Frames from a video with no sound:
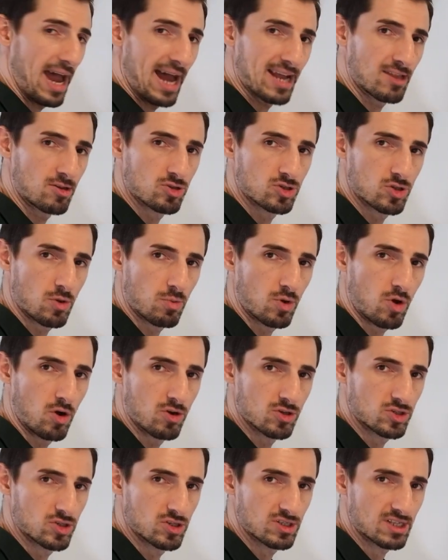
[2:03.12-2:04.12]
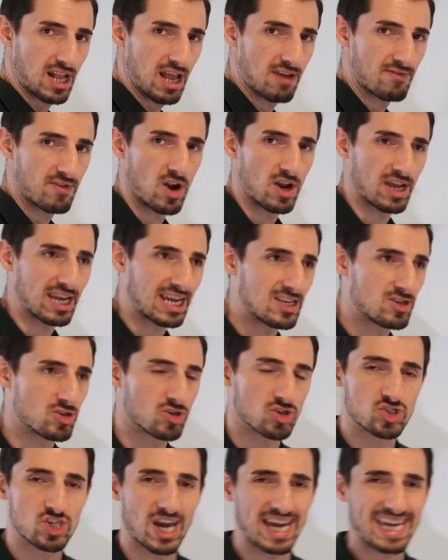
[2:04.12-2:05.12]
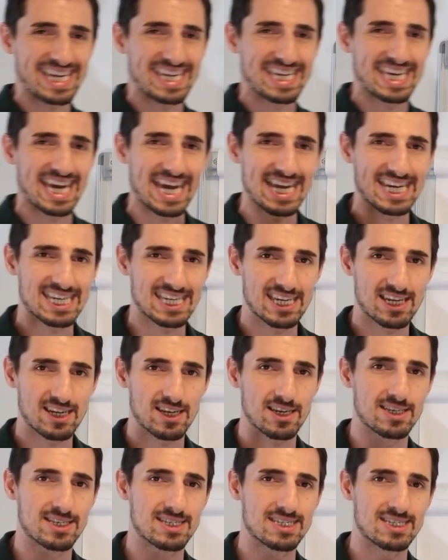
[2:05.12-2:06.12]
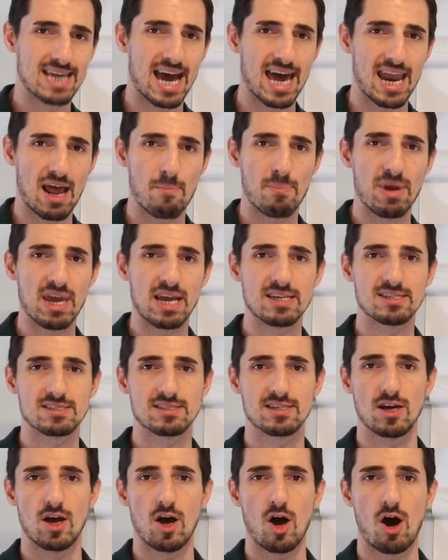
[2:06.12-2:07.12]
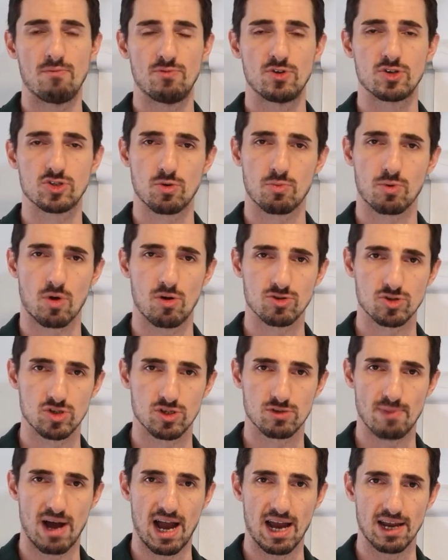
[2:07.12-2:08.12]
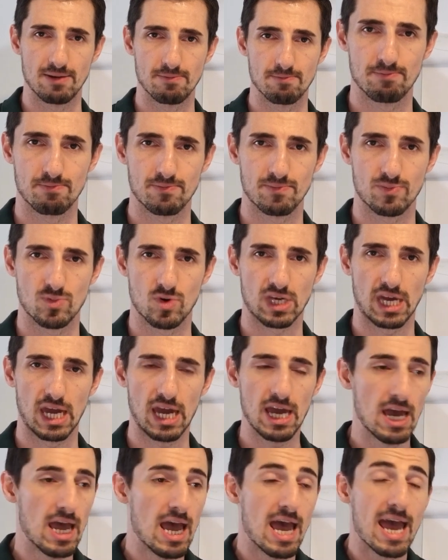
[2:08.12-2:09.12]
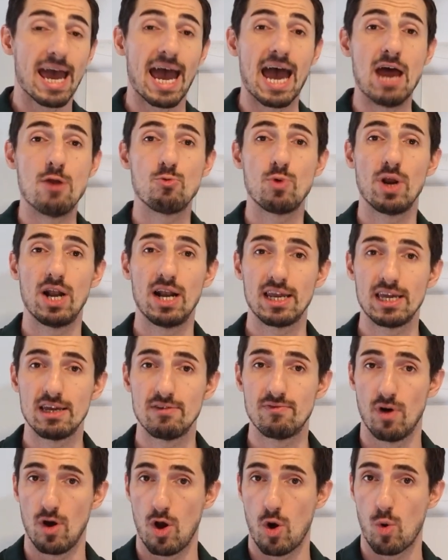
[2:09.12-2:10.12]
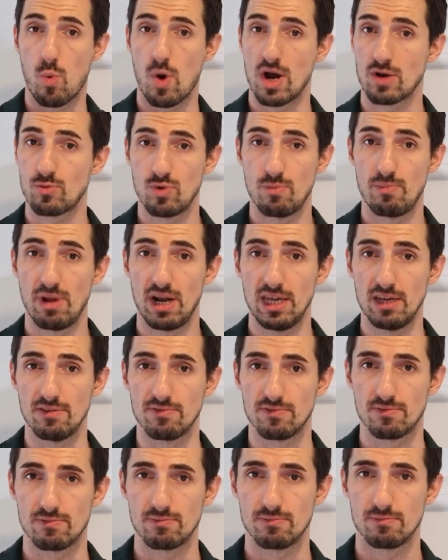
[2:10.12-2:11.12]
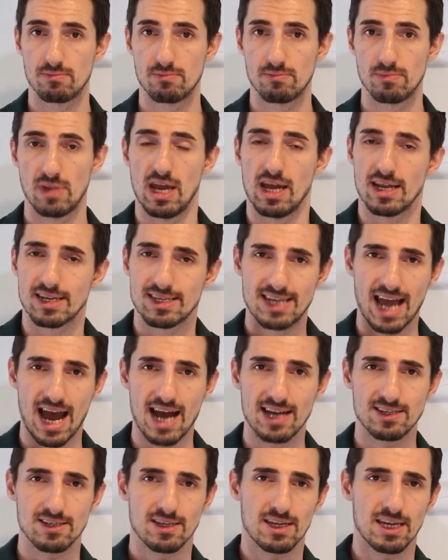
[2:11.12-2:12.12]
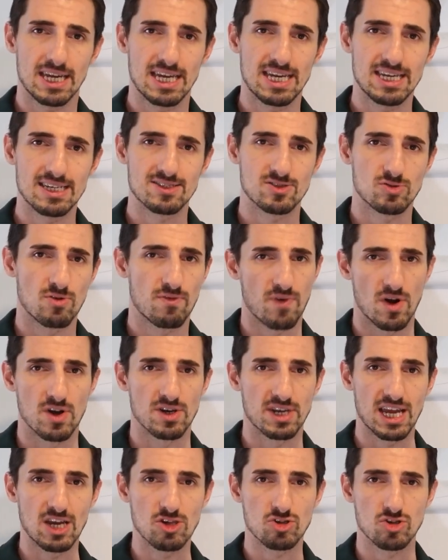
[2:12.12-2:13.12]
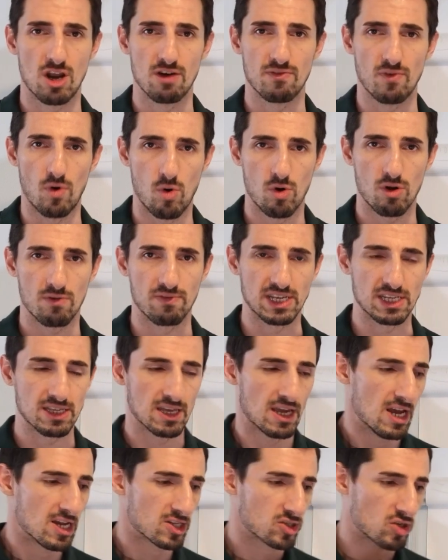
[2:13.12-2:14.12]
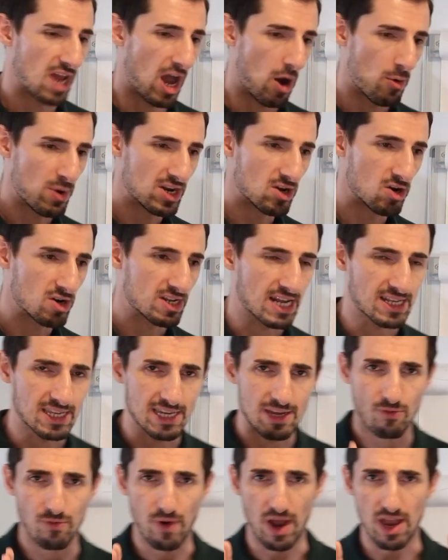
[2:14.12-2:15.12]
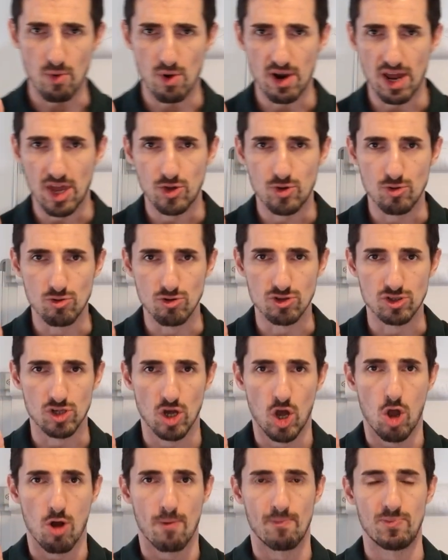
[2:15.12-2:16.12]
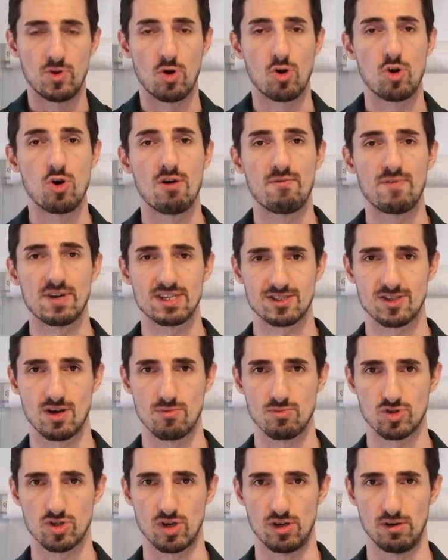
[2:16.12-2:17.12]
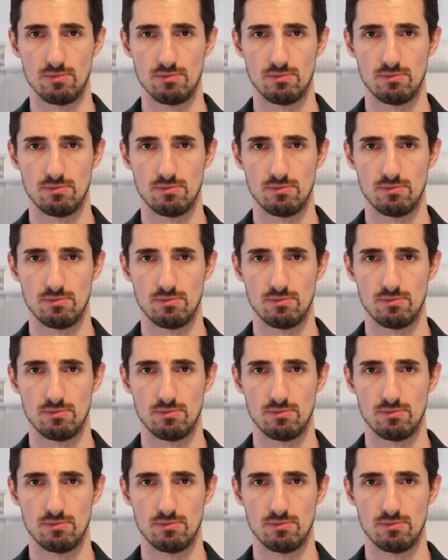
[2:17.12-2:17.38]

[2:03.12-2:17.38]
at the subconscious level in the gigantic database of the subconscious mind, okay? And we live what we believe. That is the foundation of all of it. So now we know that if I want to use the law of assumption